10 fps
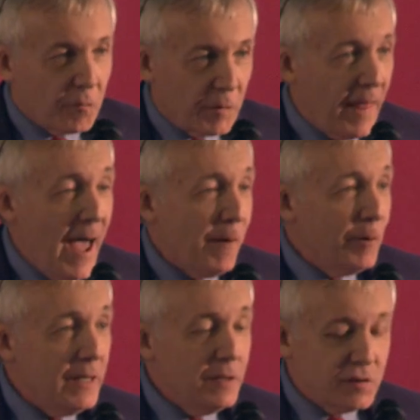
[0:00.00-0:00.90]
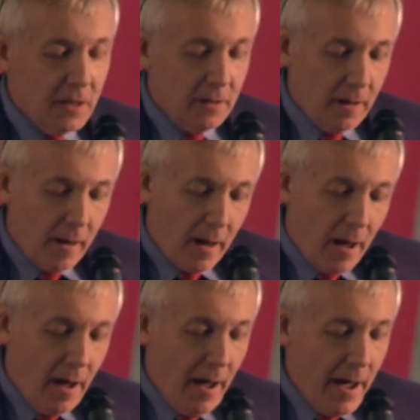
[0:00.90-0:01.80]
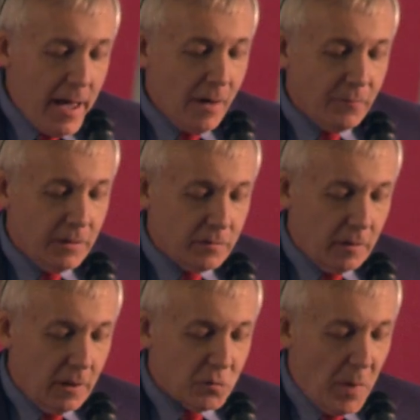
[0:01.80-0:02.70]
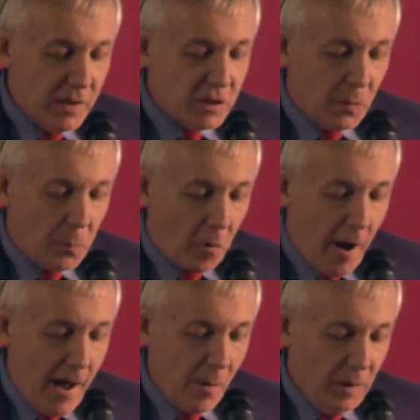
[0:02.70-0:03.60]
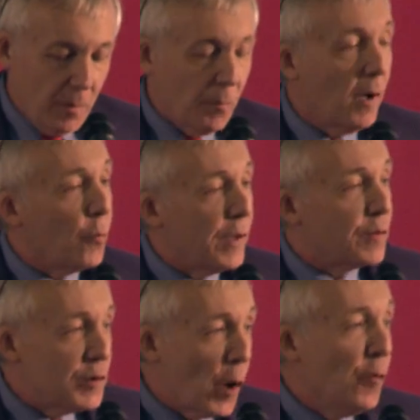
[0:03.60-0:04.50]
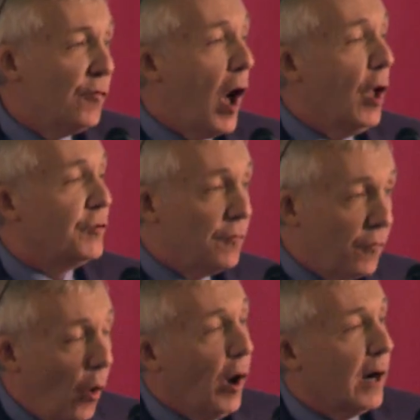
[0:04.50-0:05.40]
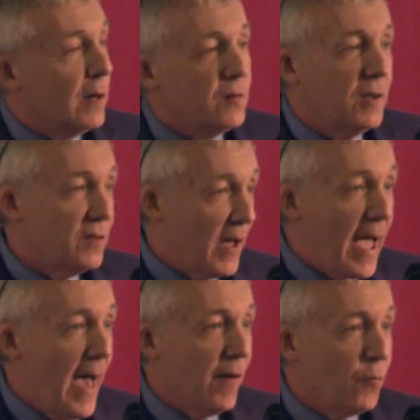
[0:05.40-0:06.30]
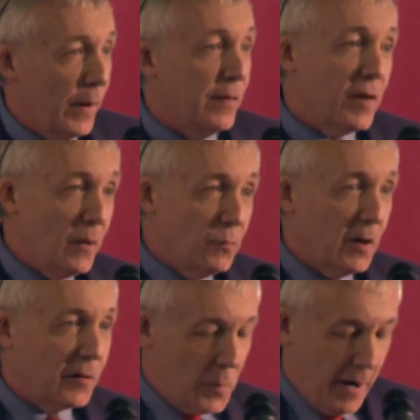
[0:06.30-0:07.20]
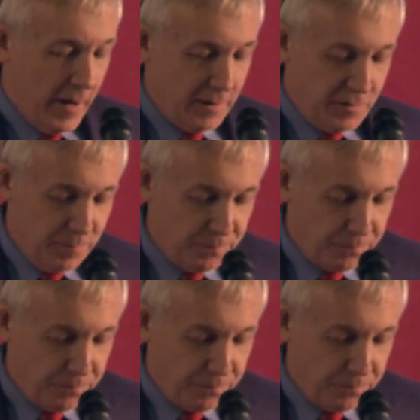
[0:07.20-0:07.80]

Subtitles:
For that reason, I have as much of a problem with no-fault divorce as I have with same-sex marriage.